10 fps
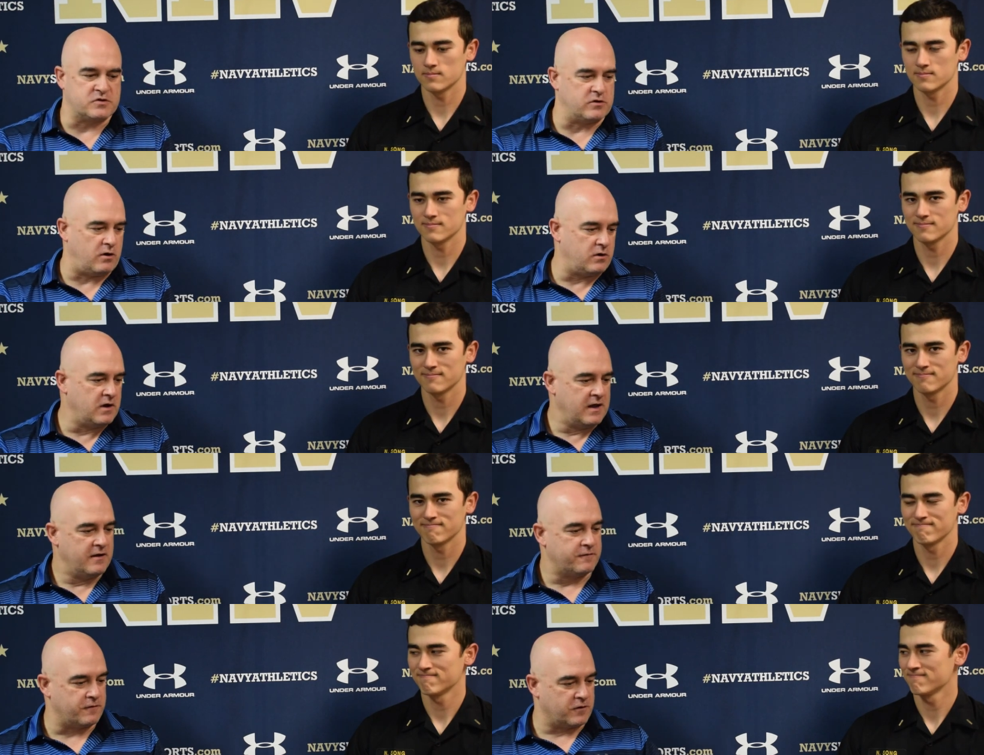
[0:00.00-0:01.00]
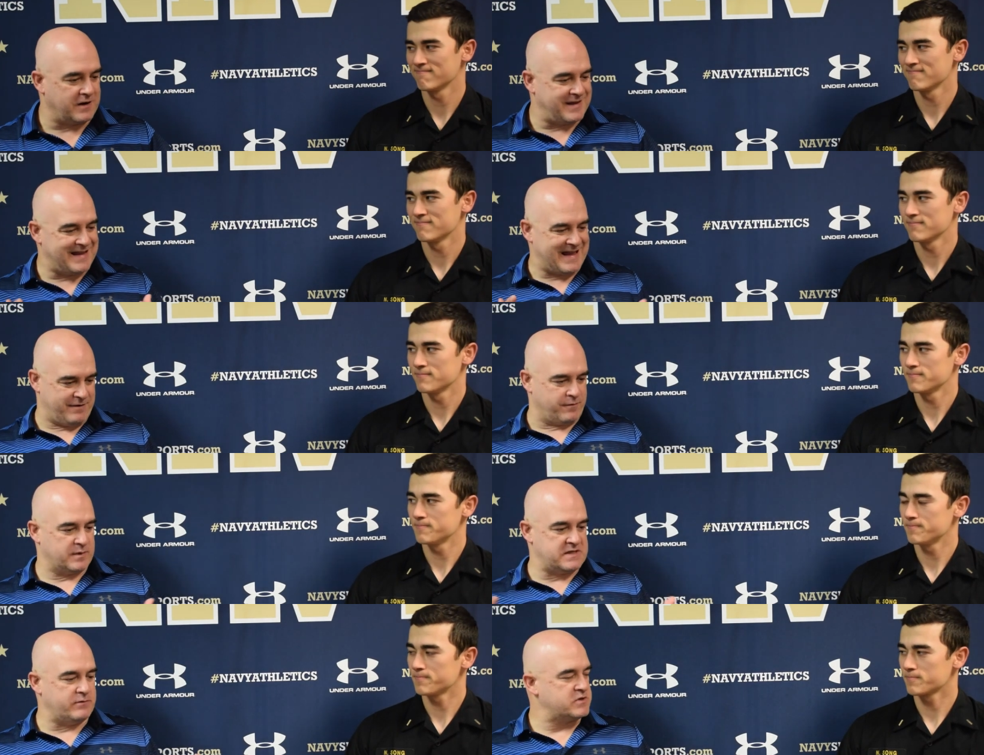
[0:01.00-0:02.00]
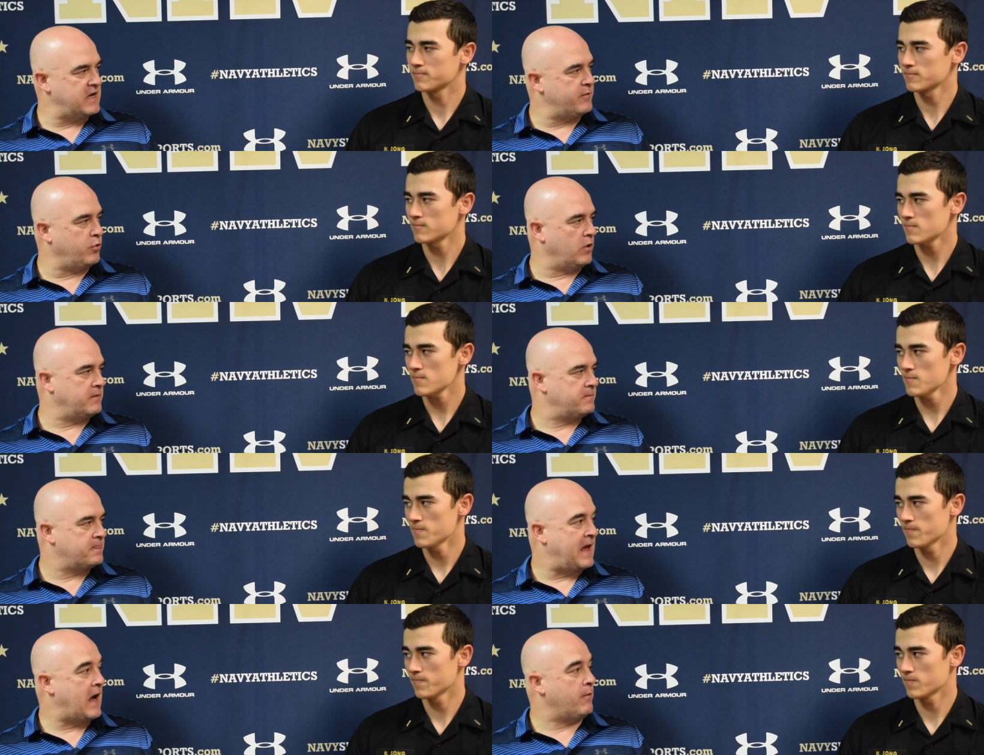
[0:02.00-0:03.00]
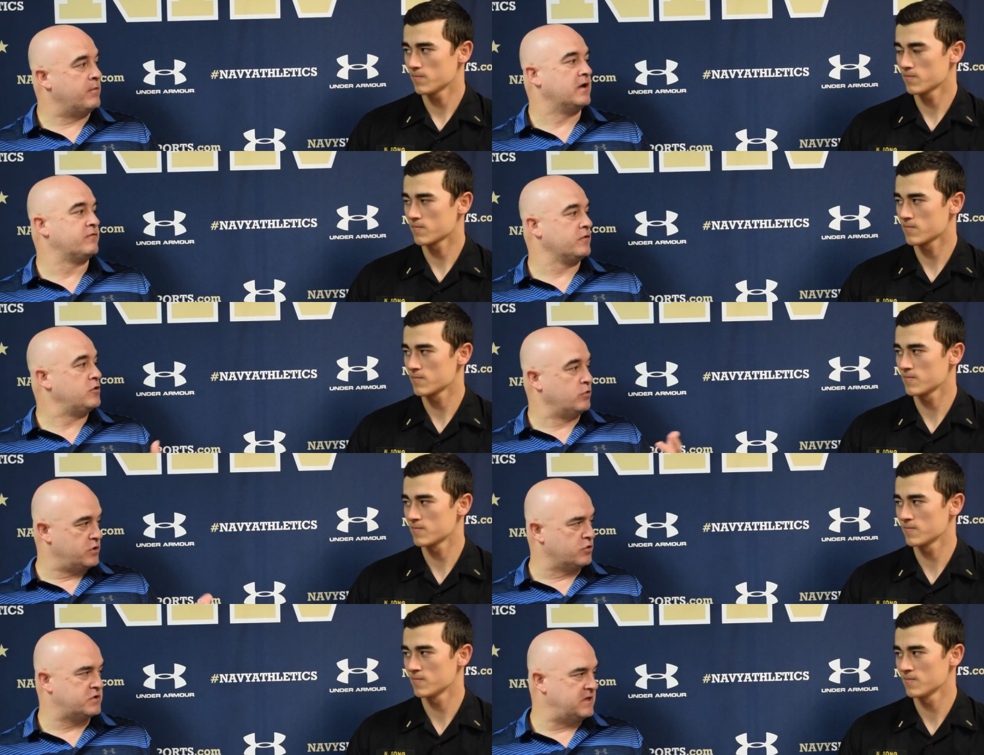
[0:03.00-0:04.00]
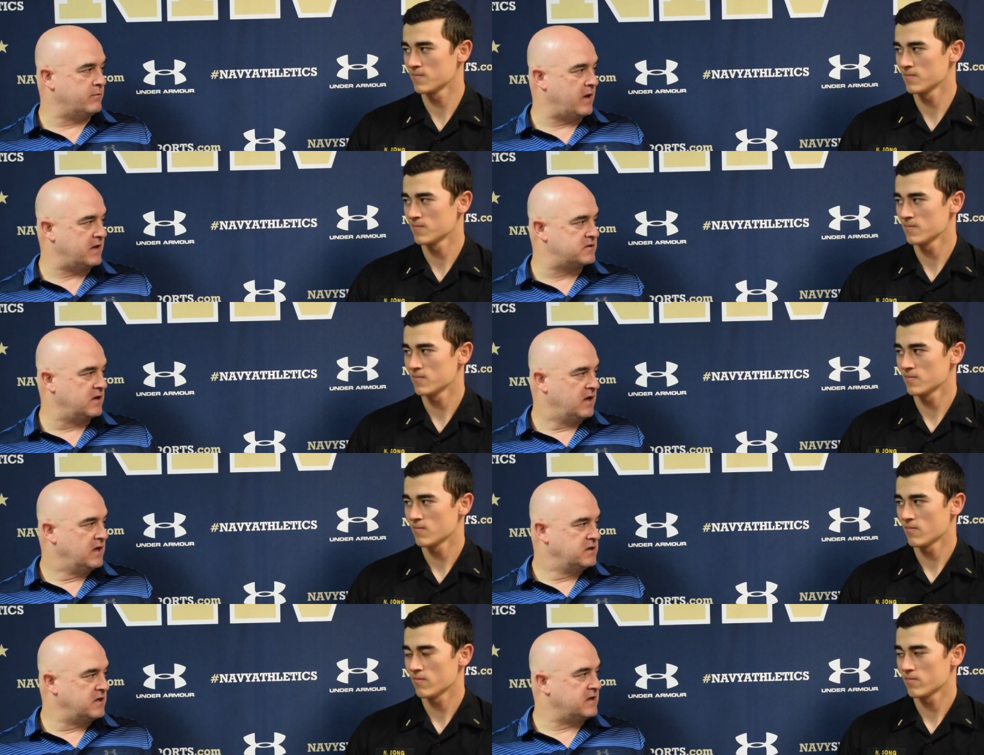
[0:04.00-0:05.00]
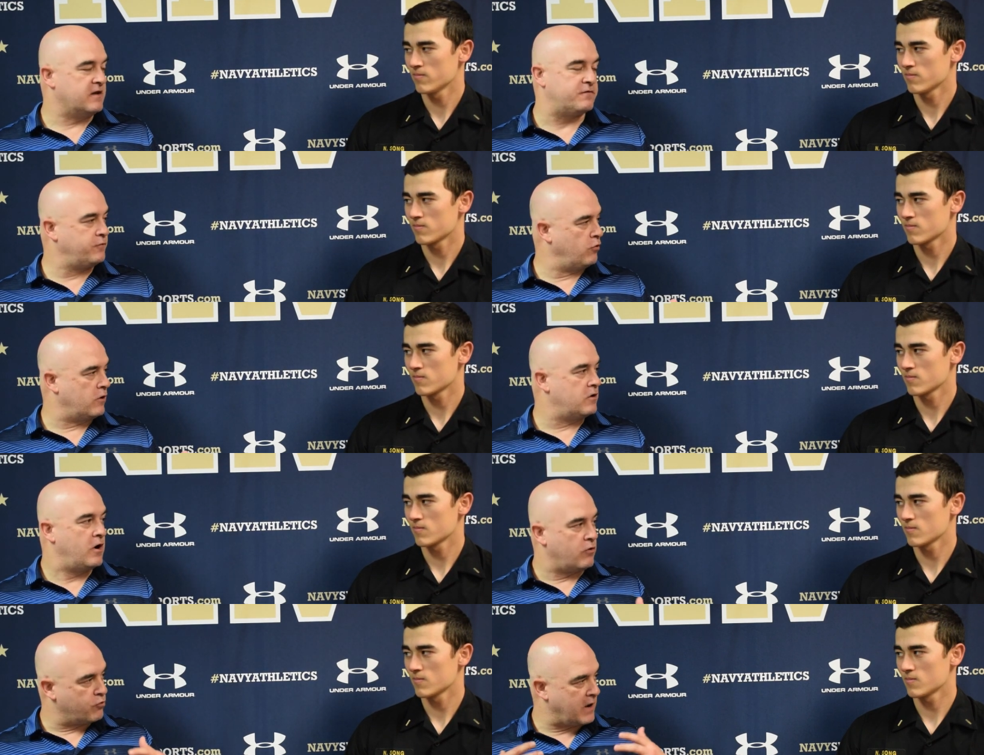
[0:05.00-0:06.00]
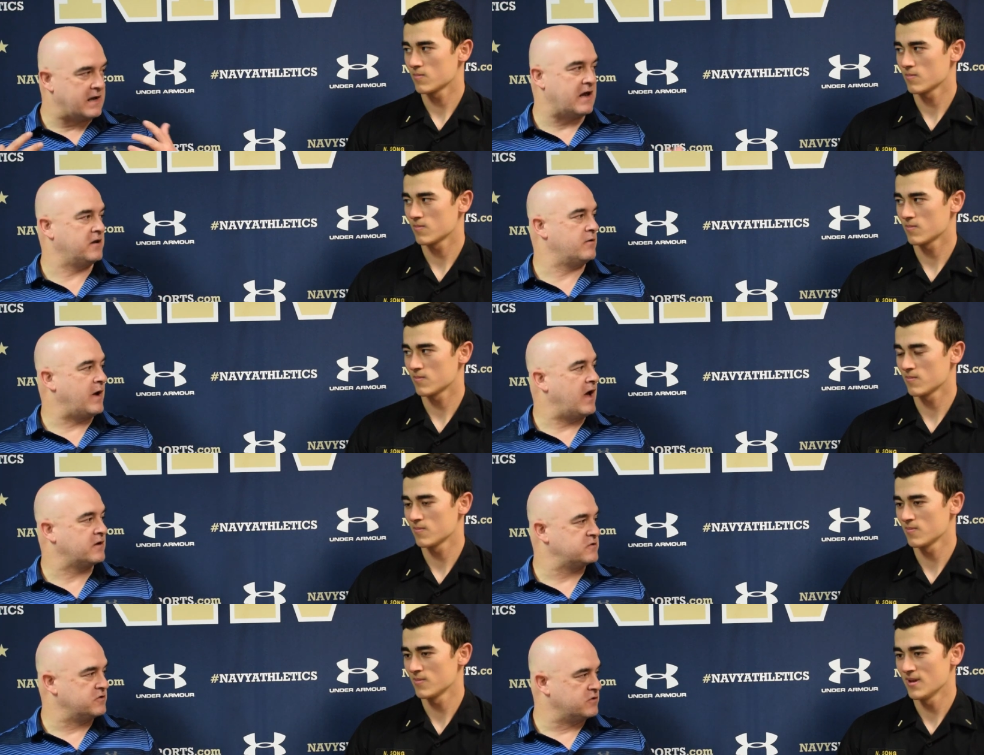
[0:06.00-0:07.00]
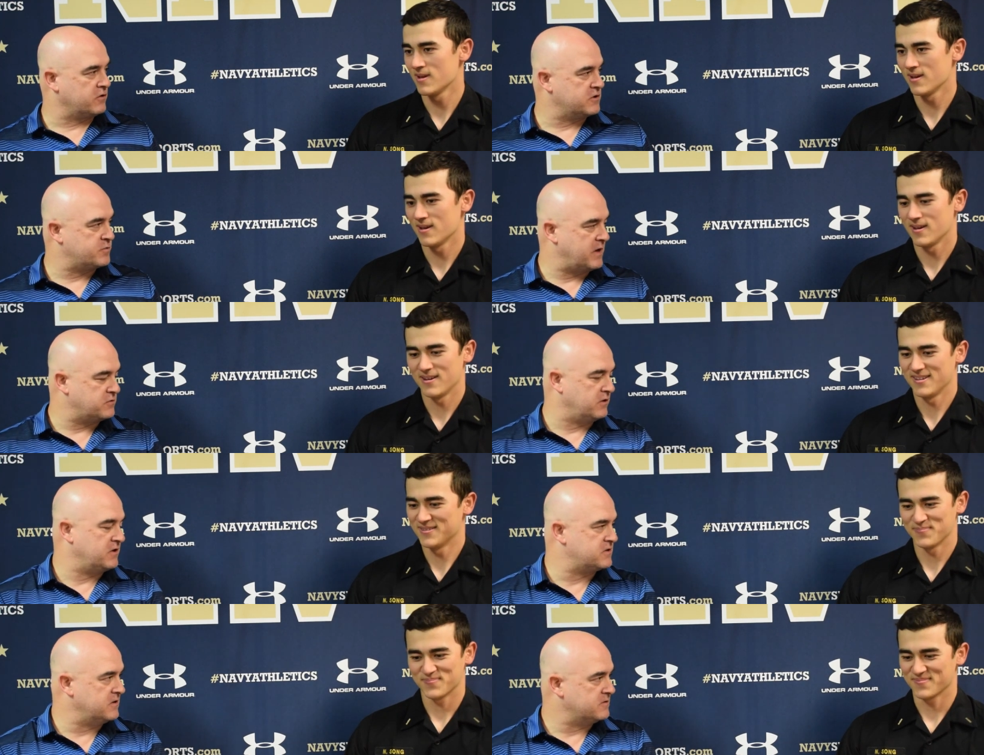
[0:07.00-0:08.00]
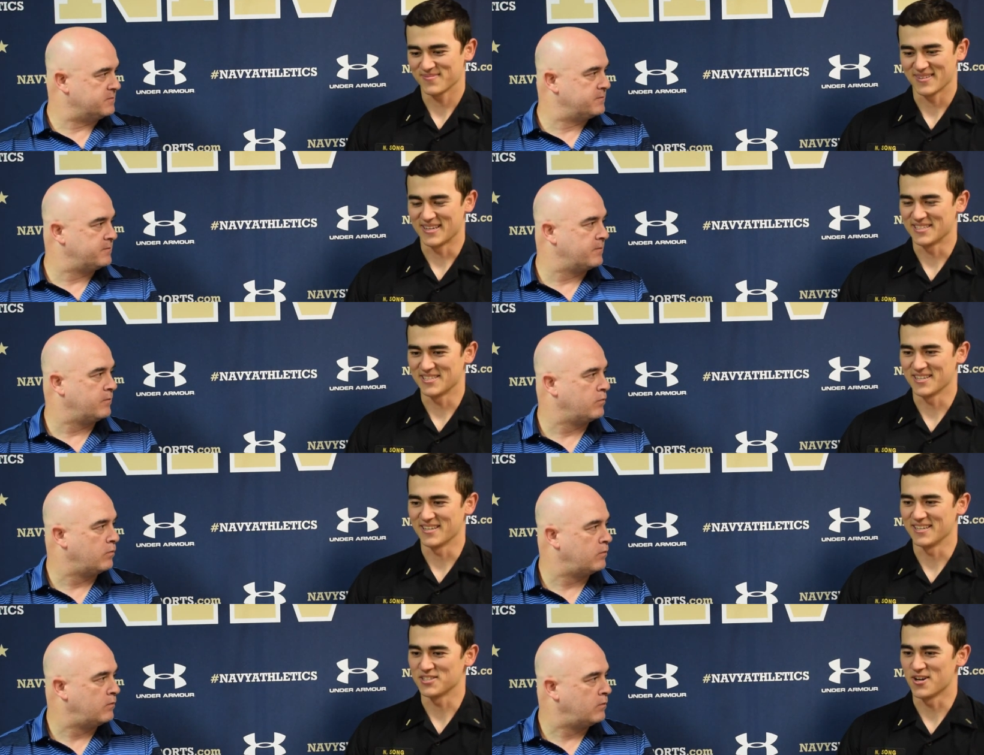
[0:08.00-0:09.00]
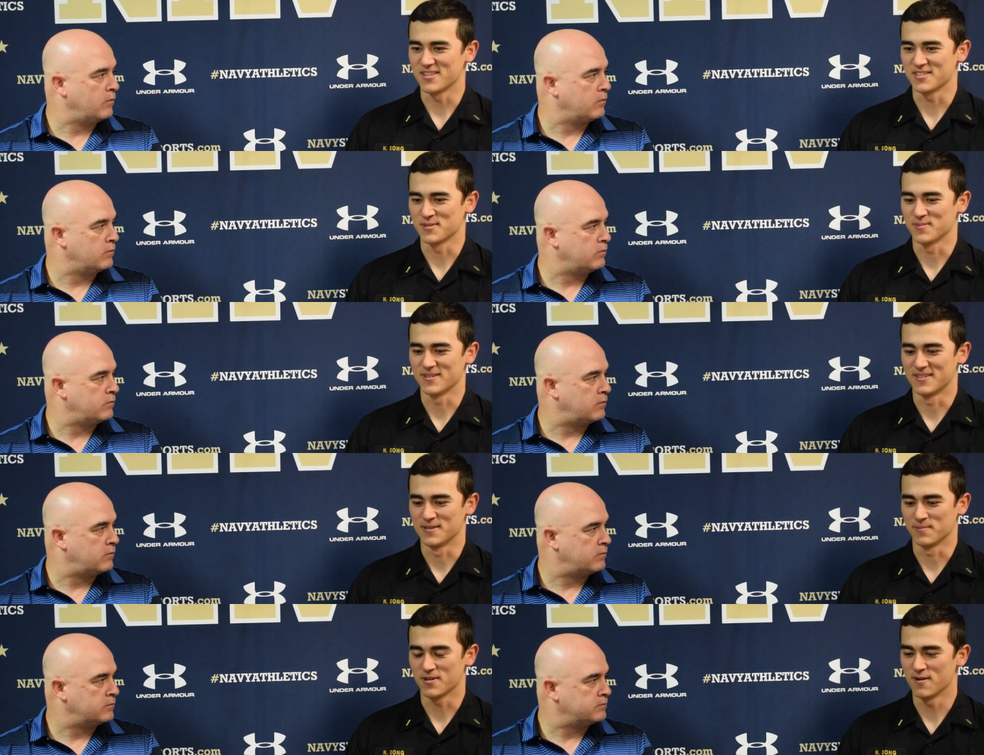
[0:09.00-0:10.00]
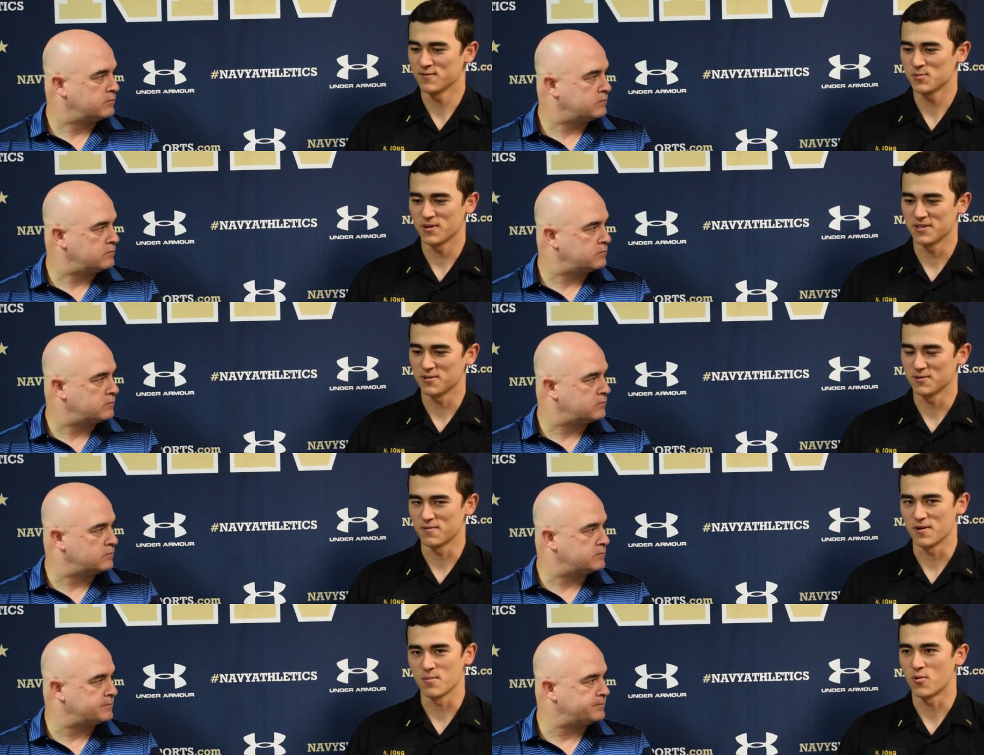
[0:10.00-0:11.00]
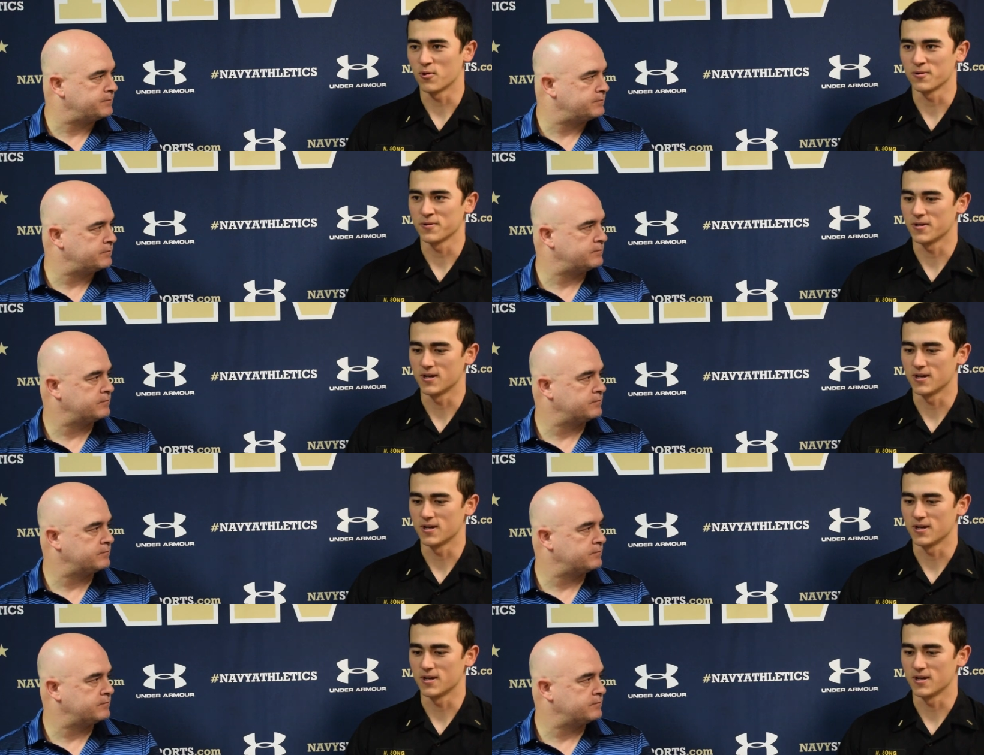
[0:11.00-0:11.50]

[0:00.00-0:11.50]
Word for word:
Speaker 1: Song for from a team standpoint, how big for you and your teammates to get four
Speaker 2: right out of the box to start this Patriot League season? It's uh, it's awesome. Um, conference play is always very important.